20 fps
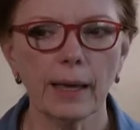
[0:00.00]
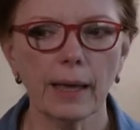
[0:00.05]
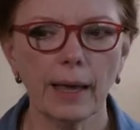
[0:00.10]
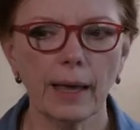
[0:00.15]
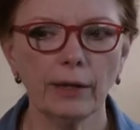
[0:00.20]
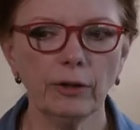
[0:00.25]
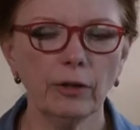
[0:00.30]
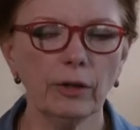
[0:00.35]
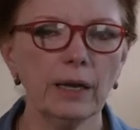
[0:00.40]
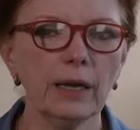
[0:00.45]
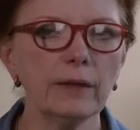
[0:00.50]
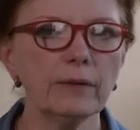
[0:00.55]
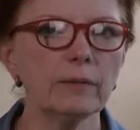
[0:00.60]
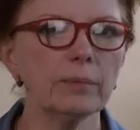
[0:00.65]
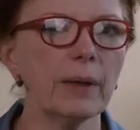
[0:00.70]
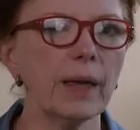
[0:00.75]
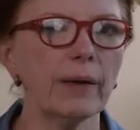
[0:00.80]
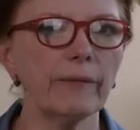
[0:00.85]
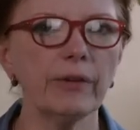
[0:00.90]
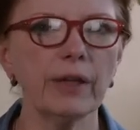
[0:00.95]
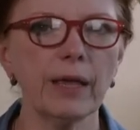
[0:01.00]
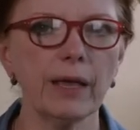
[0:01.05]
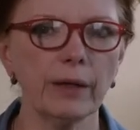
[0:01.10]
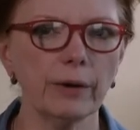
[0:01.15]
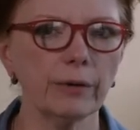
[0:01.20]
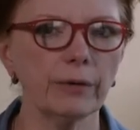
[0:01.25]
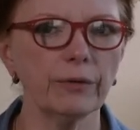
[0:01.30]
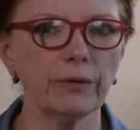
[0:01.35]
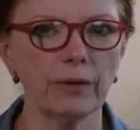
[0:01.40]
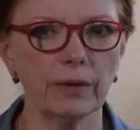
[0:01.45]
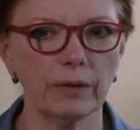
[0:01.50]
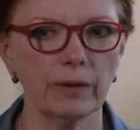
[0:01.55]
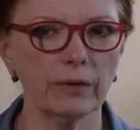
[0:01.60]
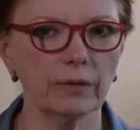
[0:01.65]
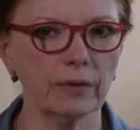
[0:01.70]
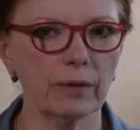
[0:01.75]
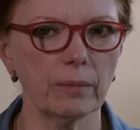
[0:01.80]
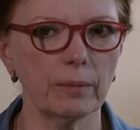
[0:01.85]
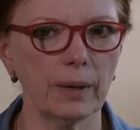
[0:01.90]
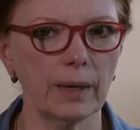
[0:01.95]
And you need some heavy hitters in
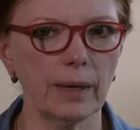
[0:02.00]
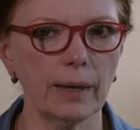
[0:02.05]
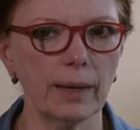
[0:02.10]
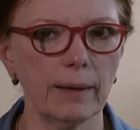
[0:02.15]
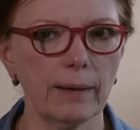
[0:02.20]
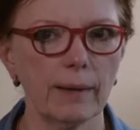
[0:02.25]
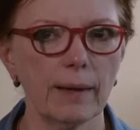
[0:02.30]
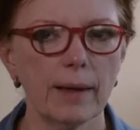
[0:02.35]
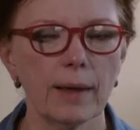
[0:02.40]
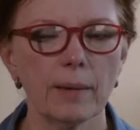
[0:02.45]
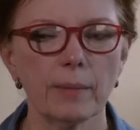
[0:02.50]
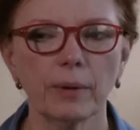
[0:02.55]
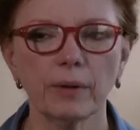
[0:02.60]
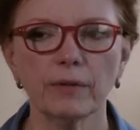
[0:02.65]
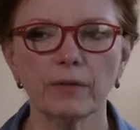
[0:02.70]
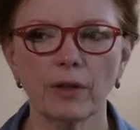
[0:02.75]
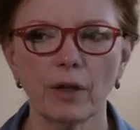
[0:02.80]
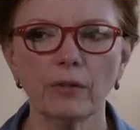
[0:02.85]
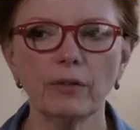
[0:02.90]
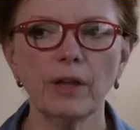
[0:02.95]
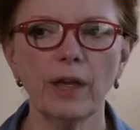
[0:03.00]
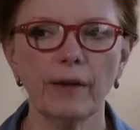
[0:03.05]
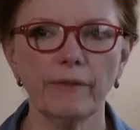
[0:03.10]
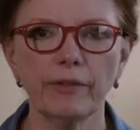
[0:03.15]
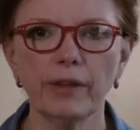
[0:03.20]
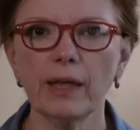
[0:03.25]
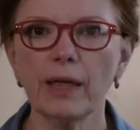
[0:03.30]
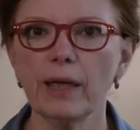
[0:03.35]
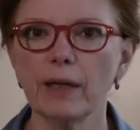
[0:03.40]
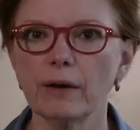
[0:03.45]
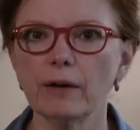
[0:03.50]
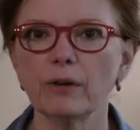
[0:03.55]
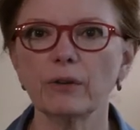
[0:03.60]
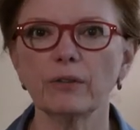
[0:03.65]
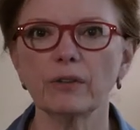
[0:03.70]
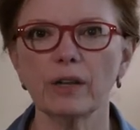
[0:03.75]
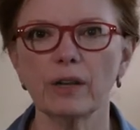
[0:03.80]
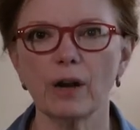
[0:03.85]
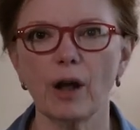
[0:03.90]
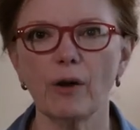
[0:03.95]
this committee because those heavy
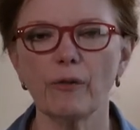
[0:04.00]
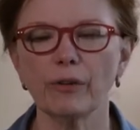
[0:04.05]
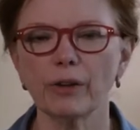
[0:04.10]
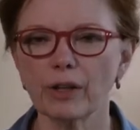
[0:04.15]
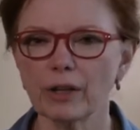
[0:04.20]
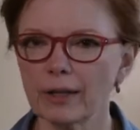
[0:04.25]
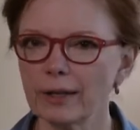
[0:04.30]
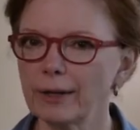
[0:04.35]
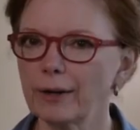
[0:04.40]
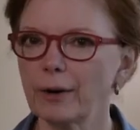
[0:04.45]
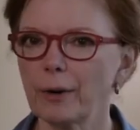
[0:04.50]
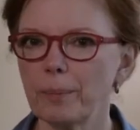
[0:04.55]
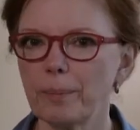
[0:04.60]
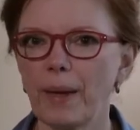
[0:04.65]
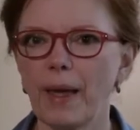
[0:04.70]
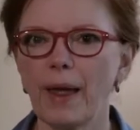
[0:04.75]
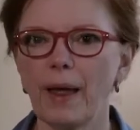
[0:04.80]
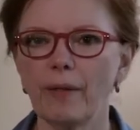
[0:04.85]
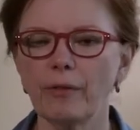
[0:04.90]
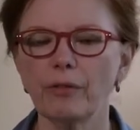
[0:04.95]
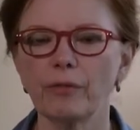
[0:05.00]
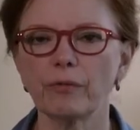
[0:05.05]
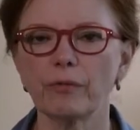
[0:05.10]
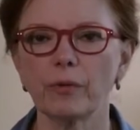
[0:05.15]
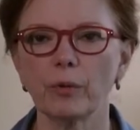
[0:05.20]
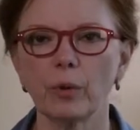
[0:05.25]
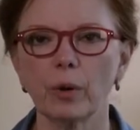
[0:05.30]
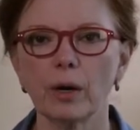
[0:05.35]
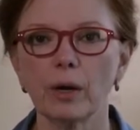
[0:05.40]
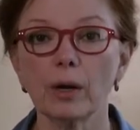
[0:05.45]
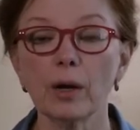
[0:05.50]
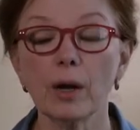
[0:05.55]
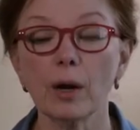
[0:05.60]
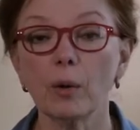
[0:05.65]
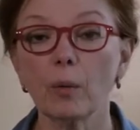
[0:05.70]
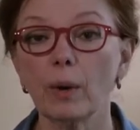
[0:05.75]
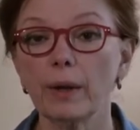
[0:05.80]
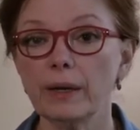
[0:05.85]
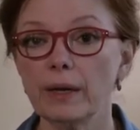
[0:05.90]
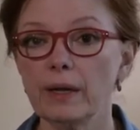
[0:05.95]
hitters can often clear a path for
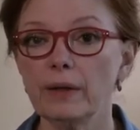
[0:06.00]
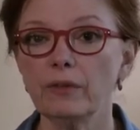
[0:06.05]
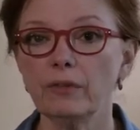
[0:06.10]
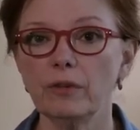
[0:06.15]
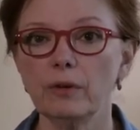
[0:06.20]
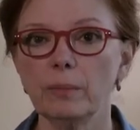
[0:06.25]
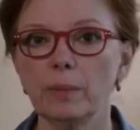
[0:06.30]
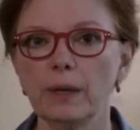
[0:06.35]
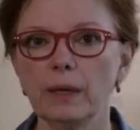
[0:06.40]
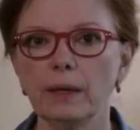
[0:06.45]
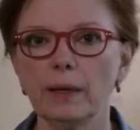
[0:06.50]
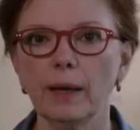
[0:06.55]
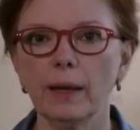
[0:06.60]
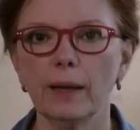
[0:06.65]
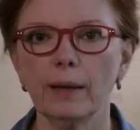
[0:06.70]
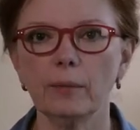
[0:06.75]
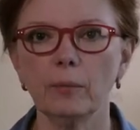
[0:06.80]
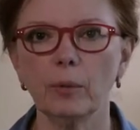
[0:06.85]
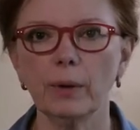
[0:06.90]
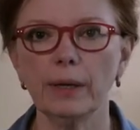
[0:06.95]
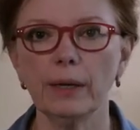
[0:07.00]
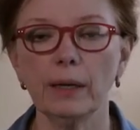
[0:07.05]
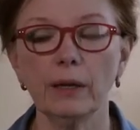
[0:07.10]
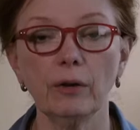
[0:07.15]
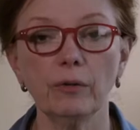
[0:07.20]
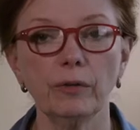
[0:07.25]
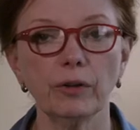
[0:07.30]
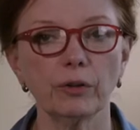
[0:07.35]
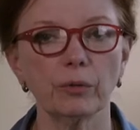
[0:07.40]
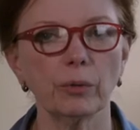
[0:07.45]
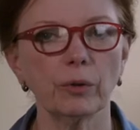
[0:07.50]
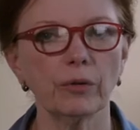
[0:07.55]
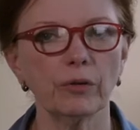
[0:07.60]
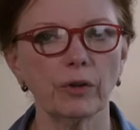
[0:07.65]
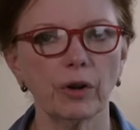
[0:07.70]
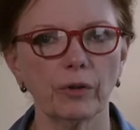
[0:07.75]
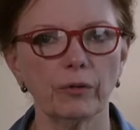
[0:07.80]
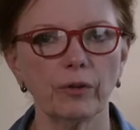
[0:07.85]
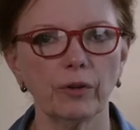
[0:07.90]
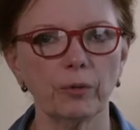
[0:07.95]
what needs to be done when individual
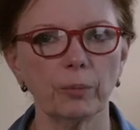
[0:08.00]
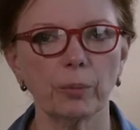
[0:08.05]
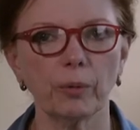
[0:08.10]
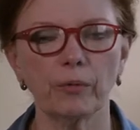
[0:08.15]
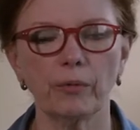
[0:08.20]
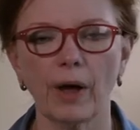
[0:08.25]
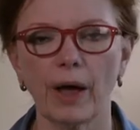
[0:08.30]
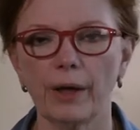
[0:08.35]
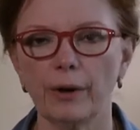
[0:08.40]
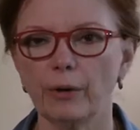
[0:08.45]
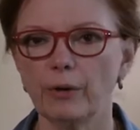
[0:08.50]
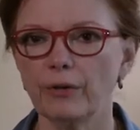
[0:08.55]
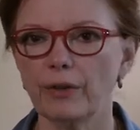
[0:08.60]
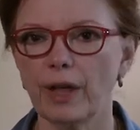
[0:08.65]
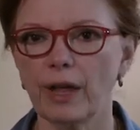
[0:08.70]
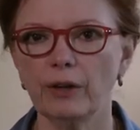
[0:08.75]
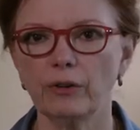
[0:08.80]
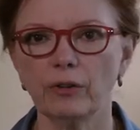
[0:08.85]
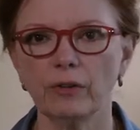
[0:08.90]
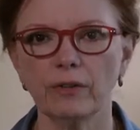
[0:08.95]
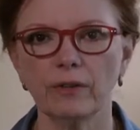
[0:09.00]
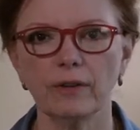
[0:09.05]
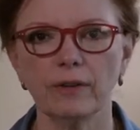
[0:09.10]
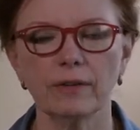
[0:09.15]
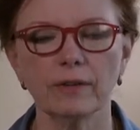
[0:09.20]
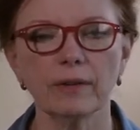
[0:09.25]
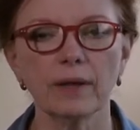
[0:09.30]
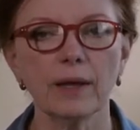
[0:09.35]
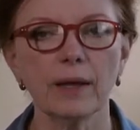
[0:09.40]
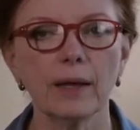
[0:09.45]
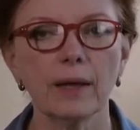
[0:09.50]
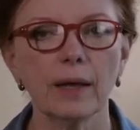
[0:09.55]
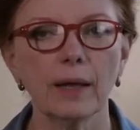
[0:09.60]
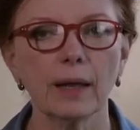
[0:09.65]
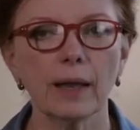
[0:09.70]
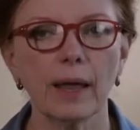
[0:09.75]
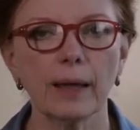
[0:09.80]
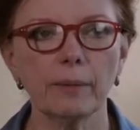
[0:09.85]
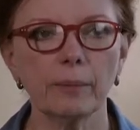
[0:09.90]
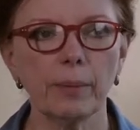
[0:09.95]
service providers, agencies
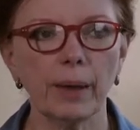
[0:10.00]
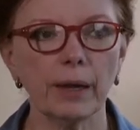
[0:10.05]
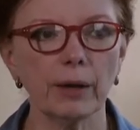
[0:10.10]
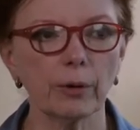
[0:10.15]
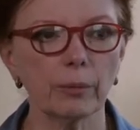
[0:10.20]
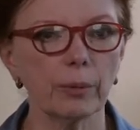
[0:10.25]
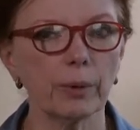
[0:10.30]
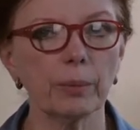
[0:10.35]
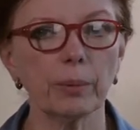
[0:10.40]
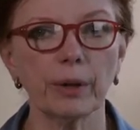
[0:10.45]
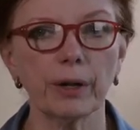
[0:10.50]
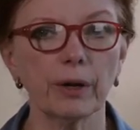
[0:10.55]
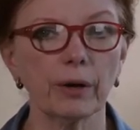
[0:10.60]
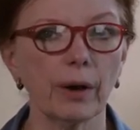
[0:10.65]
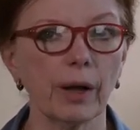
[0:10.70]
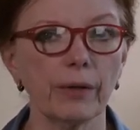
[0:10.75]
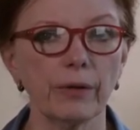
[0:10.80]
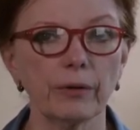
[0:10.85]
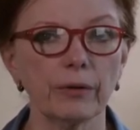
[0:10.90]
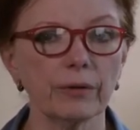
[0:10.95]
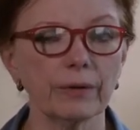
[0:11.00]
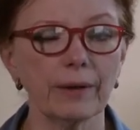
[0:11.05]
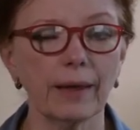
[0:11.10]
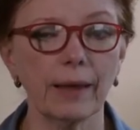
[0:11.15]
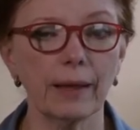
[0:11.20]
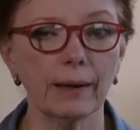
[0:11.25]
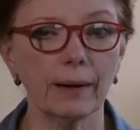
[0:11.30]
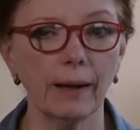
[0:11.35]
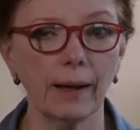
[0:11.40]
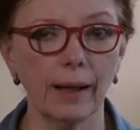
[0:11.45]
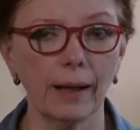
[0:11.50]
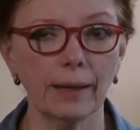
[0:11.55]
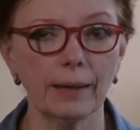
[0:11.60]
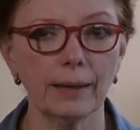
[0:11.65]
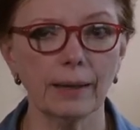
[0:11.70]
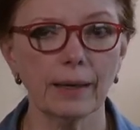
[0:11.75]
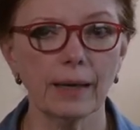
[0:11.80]
like Baker Ripley or others cannot.